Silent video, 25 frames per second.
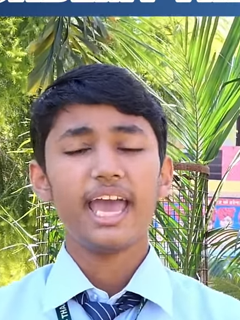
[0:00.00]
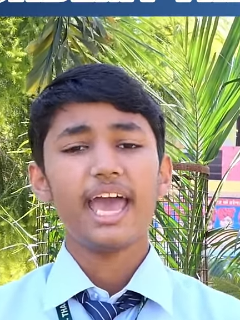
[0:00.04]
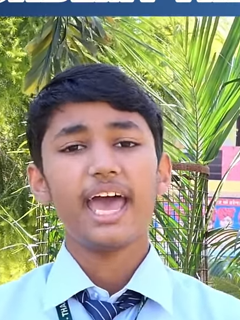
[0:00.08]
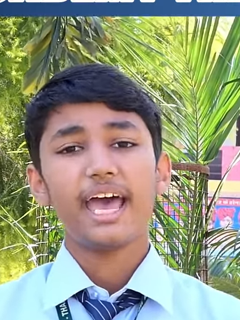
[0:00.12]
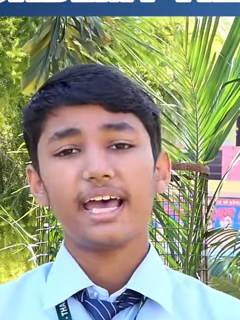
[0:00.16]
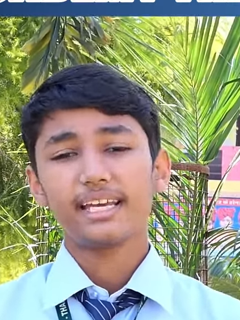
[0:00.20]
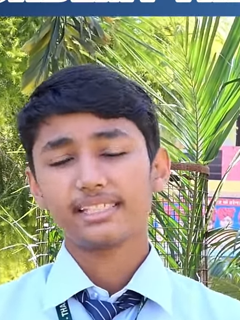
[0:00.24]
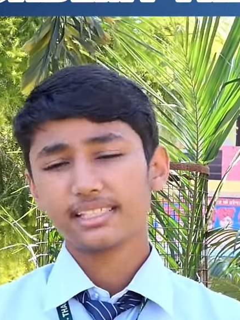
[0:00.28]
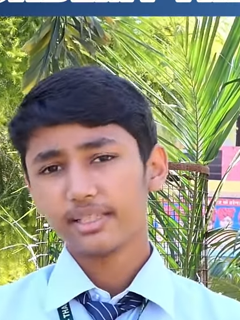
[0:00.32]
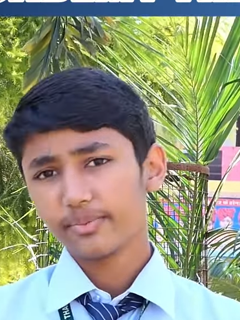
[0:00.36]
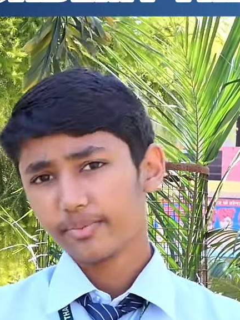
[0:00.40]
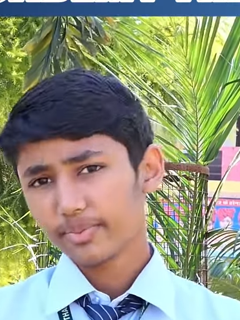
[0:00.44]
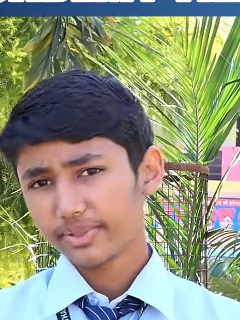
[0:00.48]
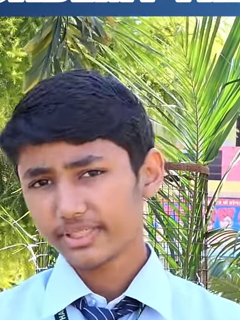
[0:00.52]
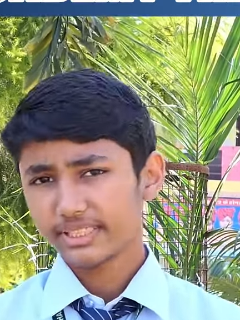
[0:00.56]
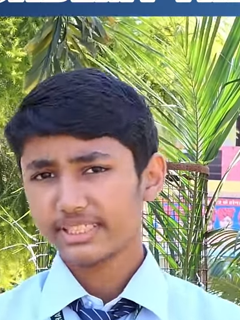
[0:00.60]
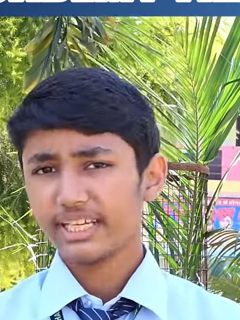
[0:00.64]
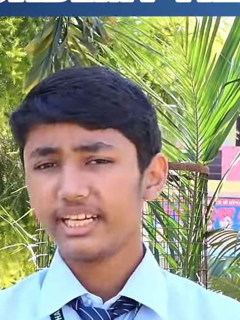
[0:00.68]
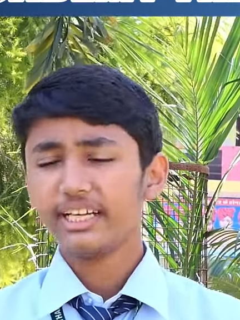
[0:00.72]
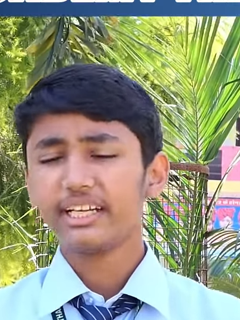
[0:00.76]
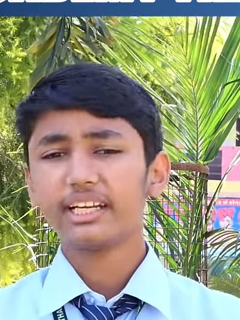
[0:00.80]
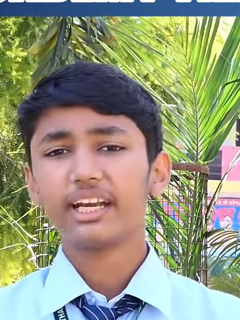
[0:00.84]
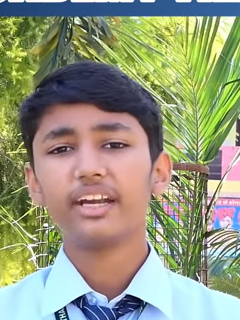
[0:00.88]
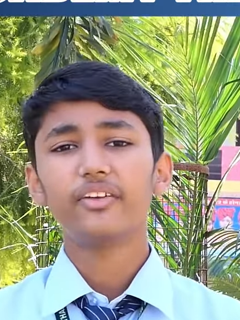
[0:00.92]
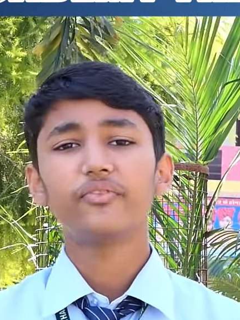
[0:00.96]
as the
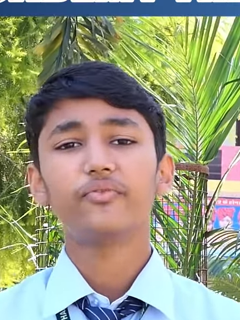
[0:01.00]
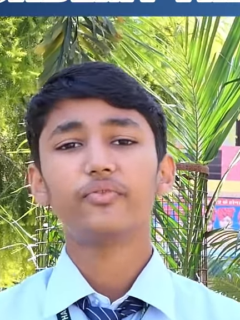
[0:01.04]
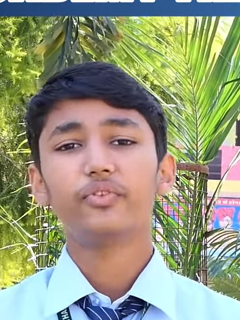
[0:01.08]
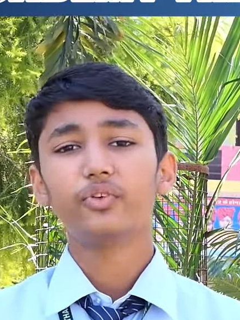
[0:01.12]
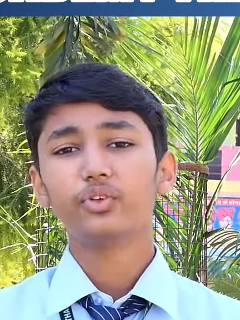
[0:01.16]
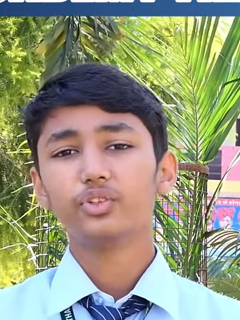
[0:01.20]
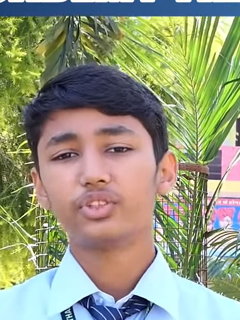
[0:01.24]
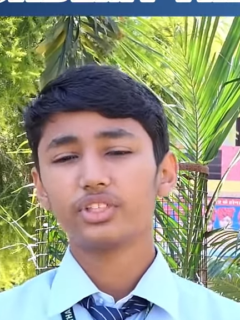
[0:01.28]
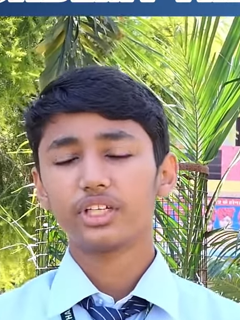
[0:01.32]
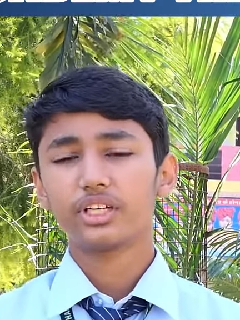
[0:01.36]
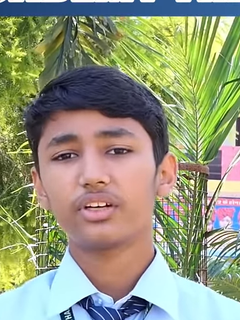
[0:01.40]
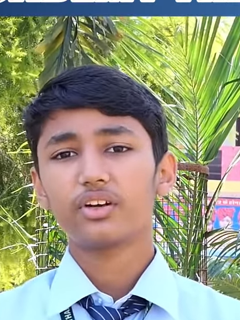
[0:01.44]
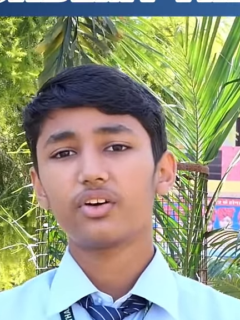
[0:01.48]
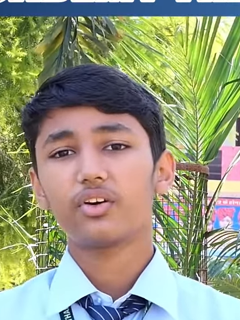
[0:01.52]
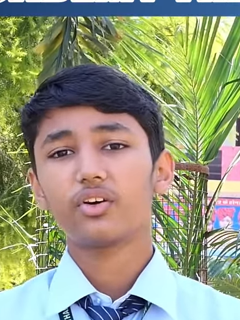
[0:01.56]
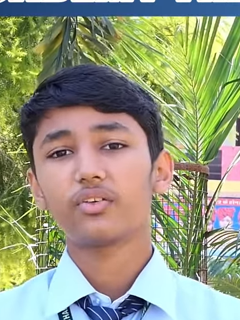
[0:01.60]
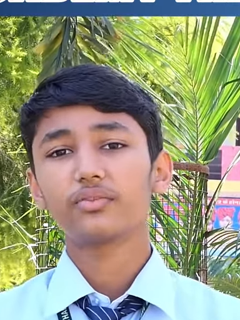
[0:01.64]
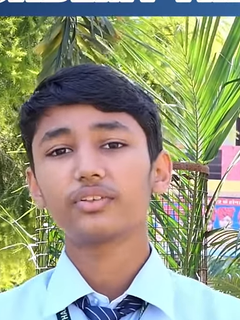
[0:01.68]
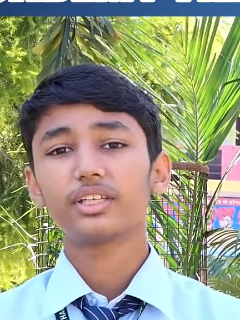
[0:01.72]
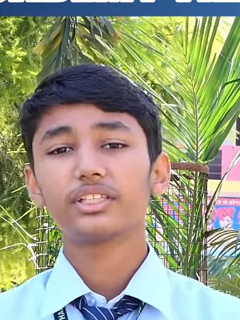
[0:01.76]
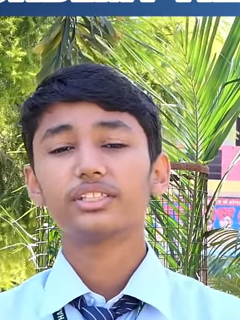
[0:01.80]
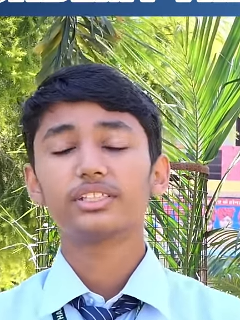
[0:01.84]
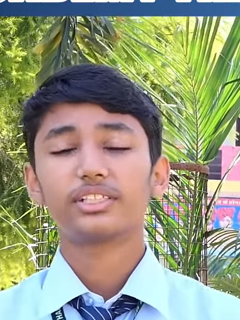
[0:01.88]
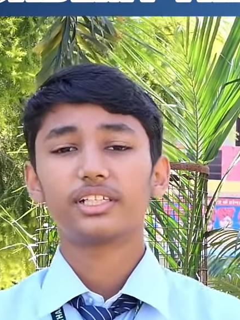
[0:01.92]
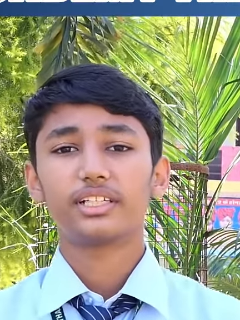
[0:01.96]
present and future of
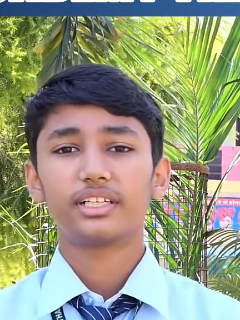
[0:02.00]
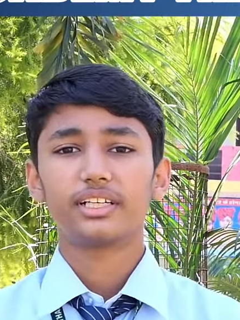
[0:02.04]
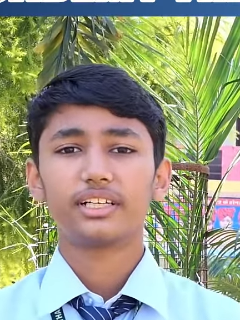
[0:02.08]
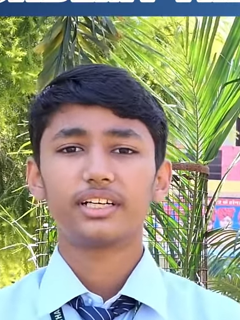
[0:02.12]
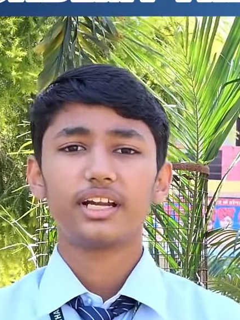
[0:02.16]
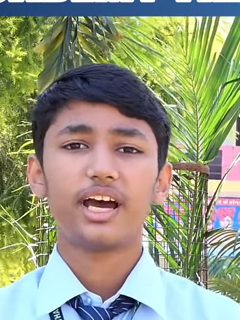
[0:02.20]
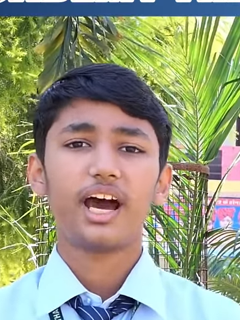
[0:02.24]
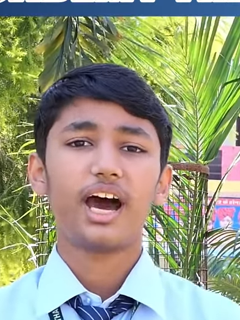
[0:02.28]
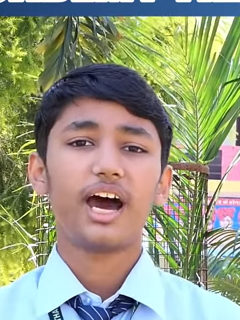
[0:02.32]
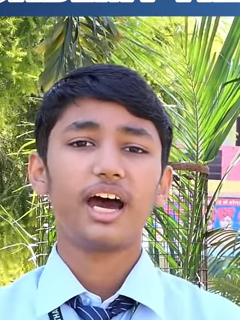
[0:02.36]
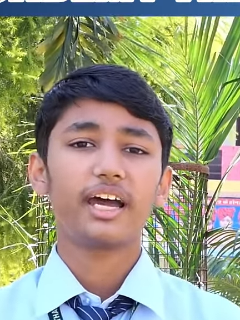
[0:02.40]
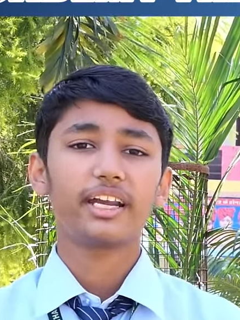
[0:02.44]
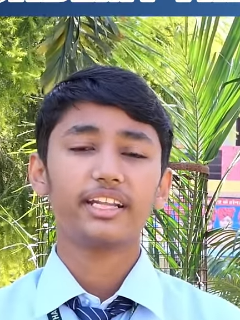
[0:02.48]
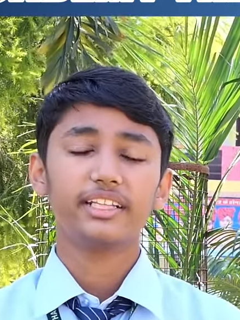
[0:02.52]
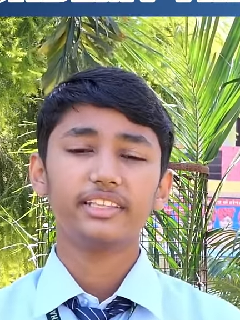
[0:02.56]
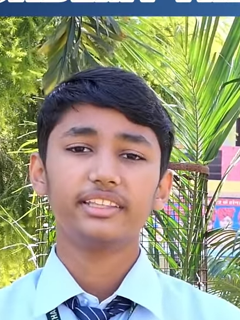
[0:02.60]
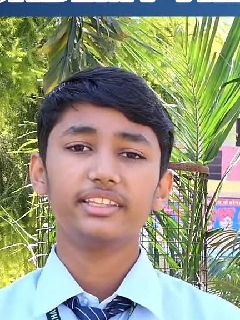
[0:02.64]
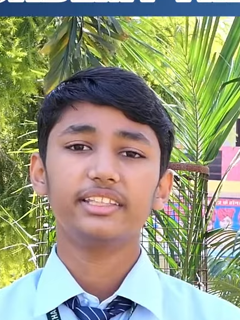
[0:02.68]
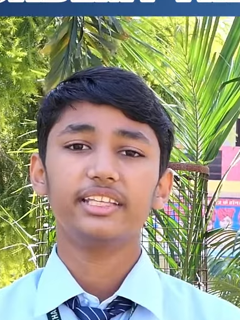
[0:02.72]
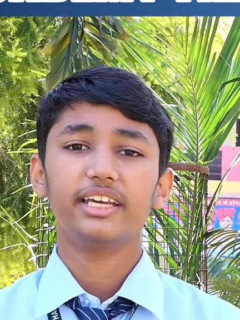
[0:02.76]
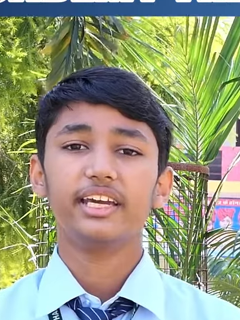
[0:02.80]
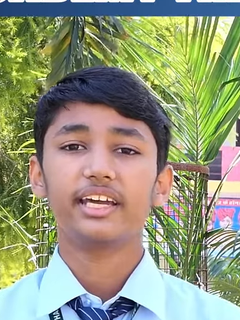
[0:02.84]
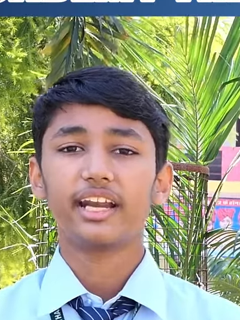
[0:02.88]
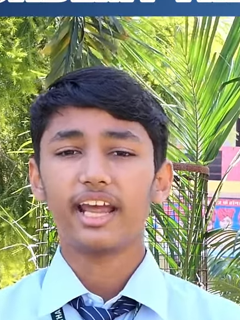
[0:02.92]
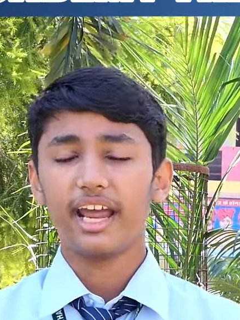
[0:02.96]
the children are in
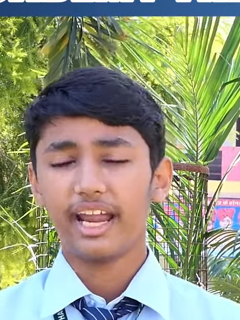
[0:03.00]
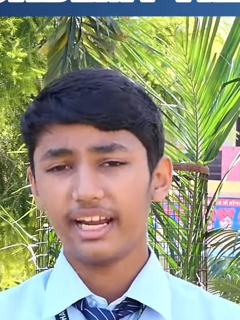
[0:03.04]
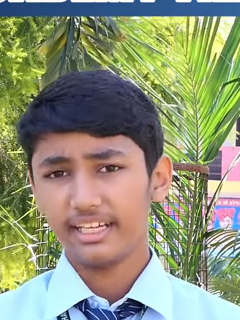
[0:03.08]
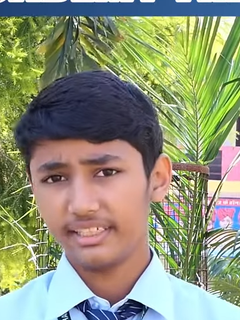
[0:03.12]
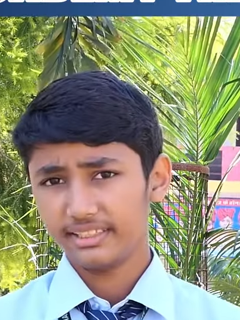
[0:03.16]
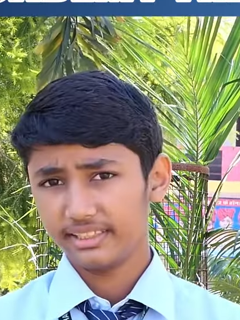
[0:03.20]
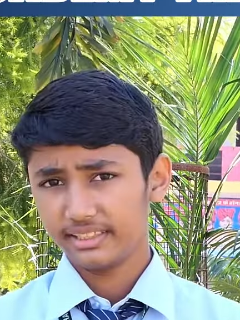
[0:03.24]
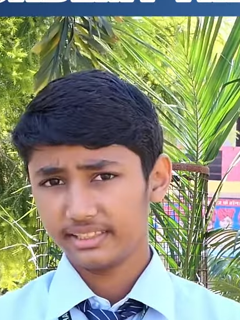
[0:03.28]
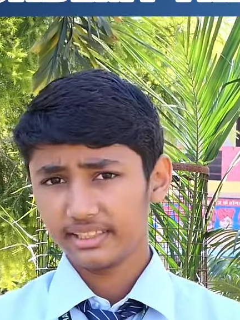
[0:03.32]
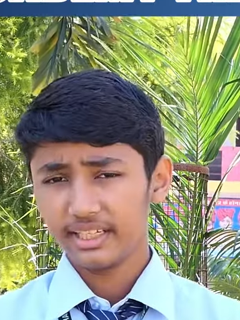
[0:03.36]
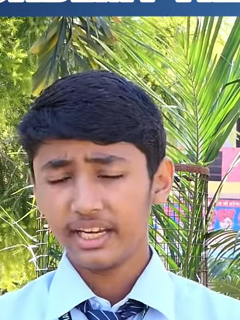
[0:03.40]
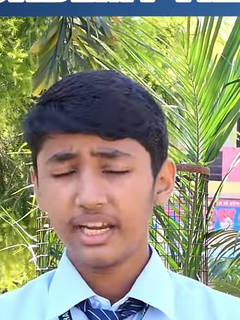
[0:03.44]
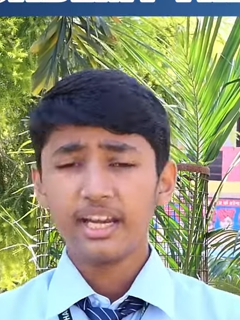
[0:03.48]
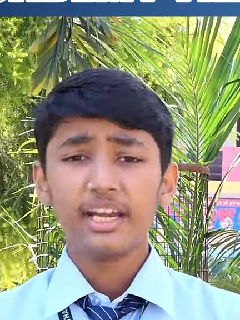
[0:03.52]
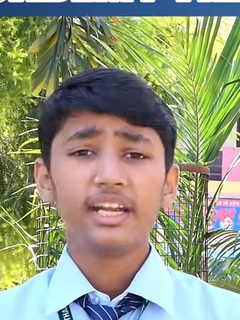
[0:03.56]
their hands.